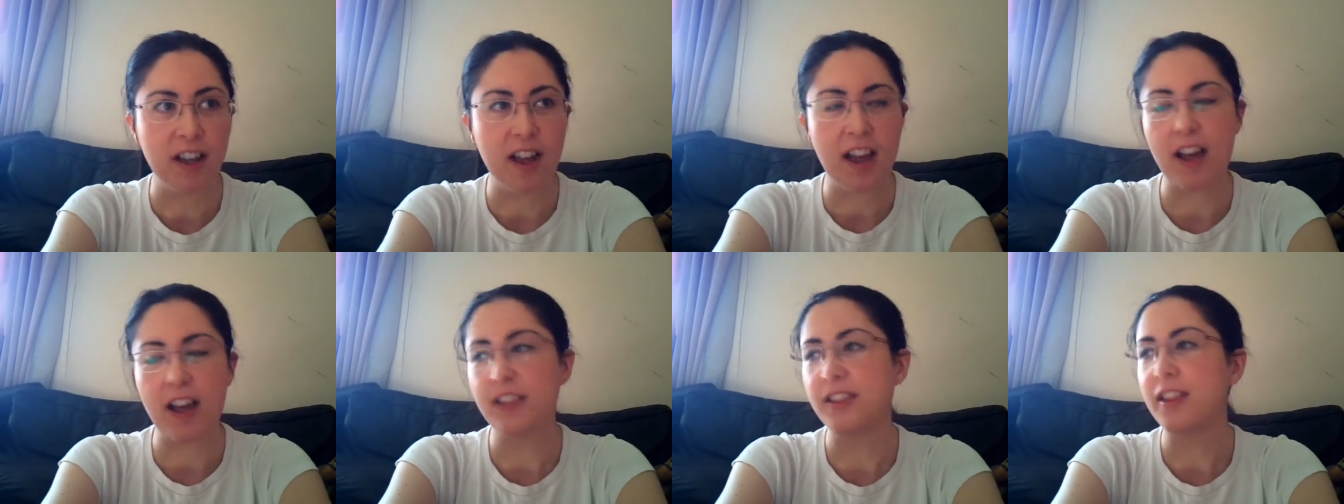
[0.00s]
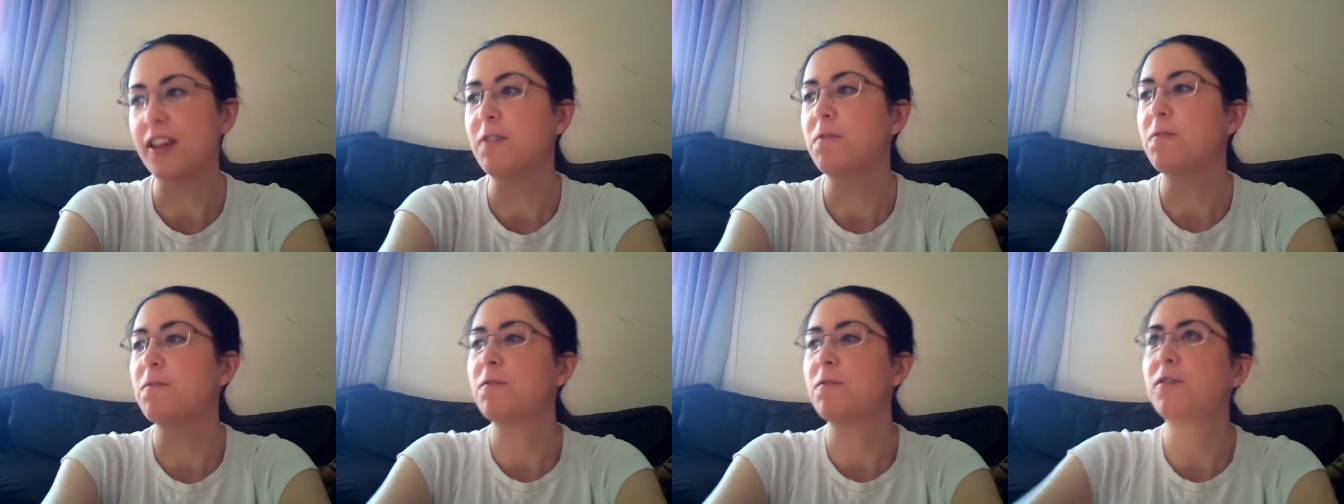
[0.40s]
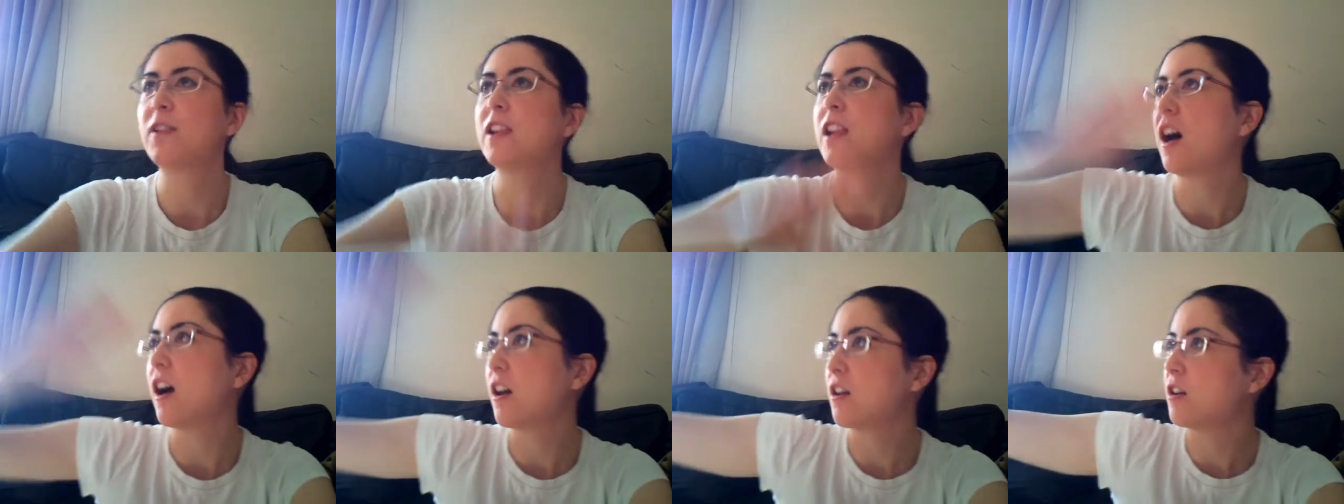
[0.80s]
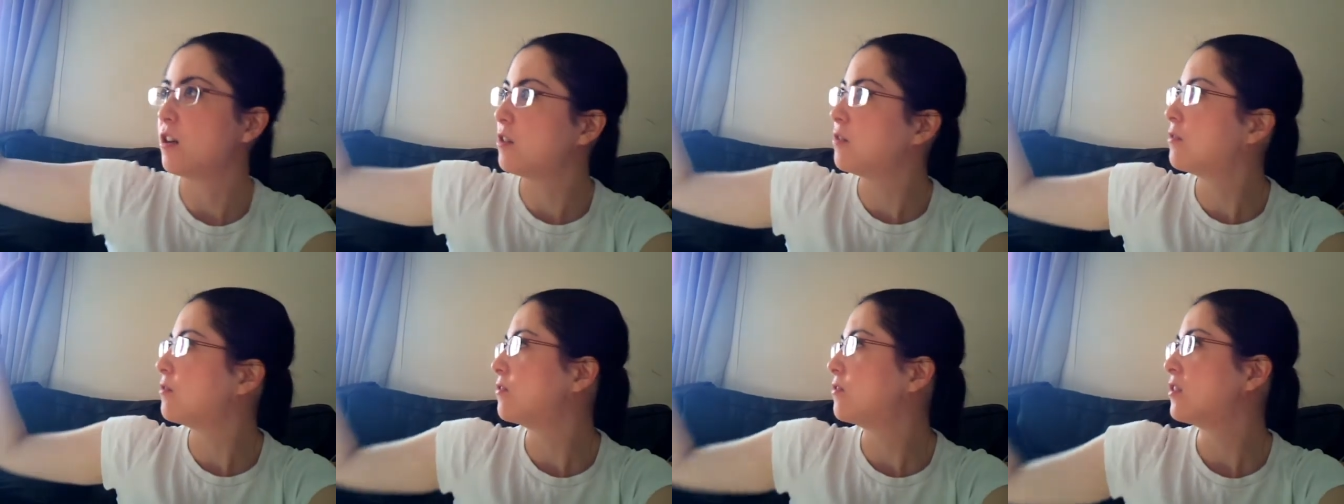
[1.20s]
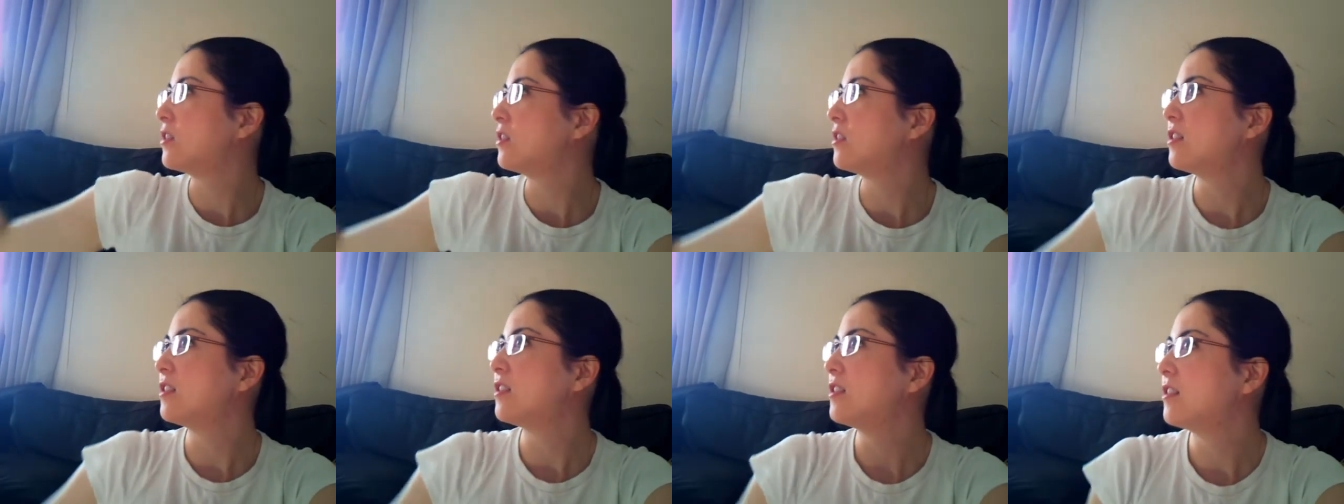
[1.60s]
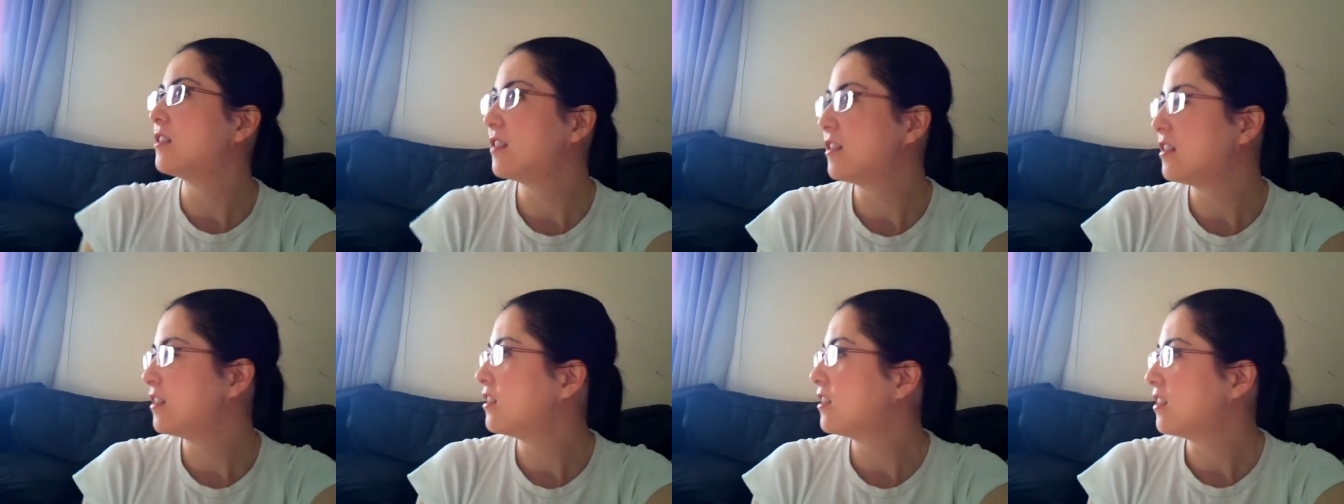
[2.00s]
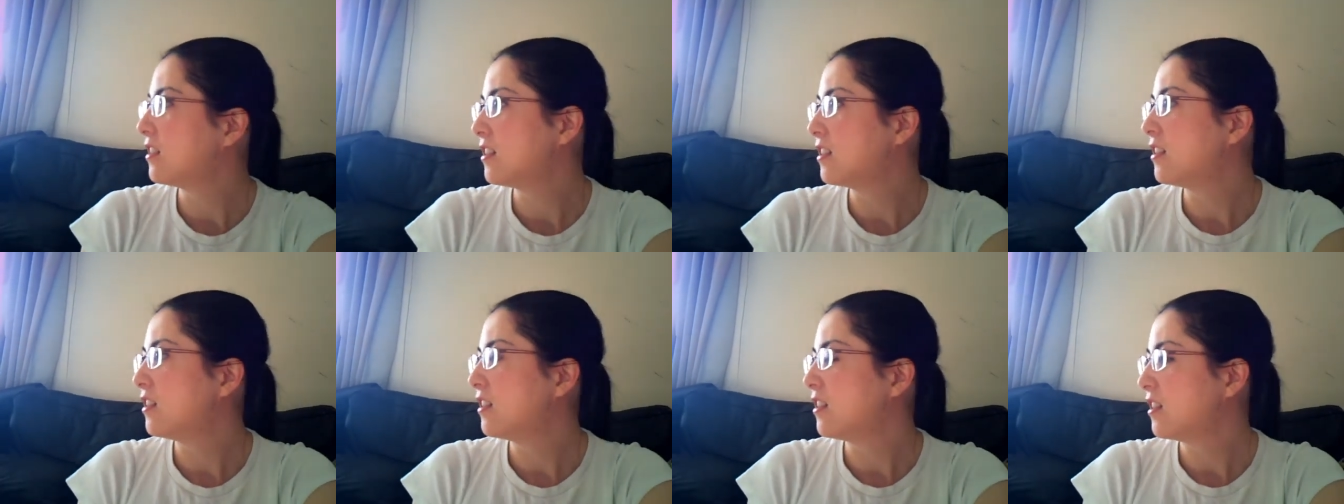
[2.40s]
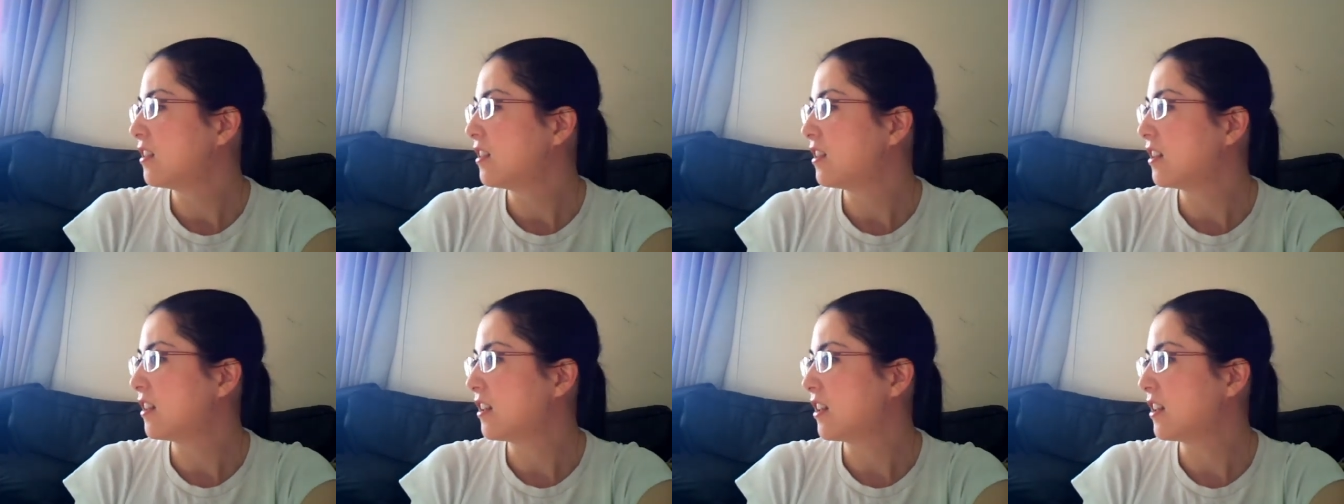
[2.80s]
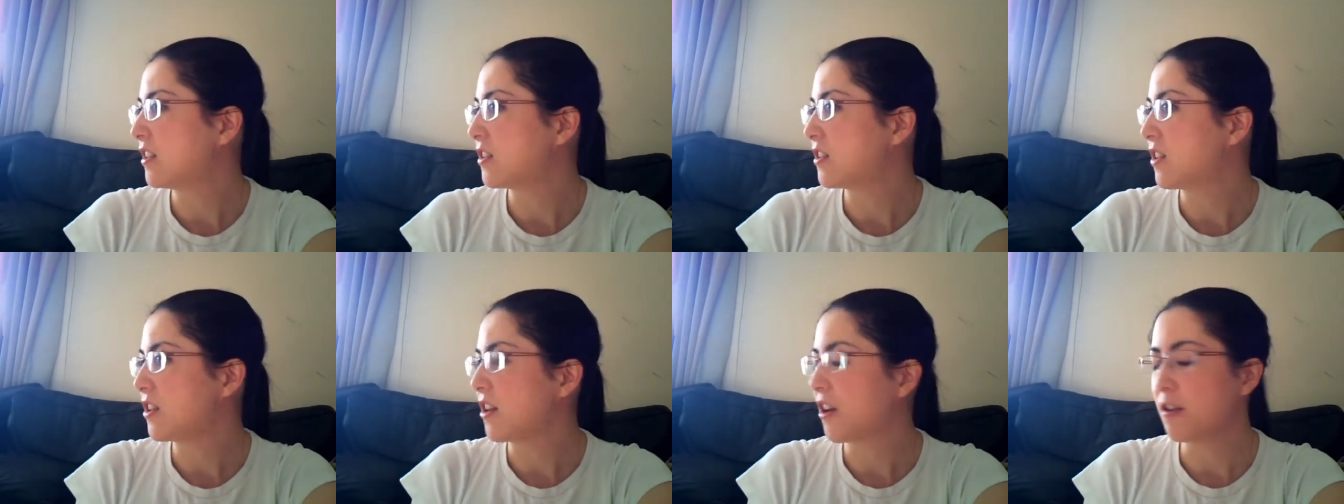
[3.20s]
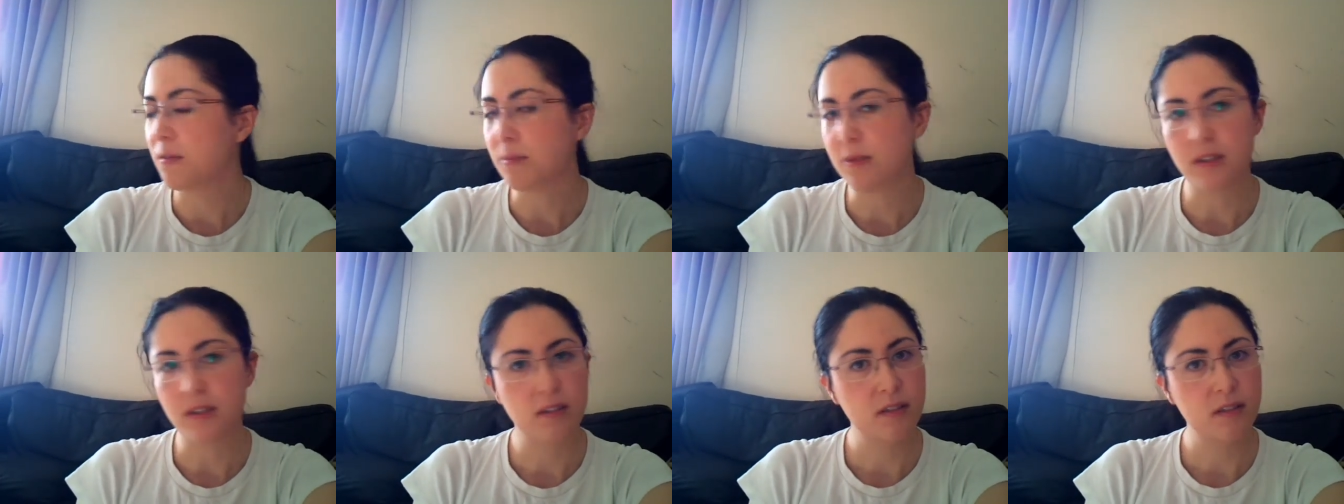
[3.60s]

and then fly off into the open?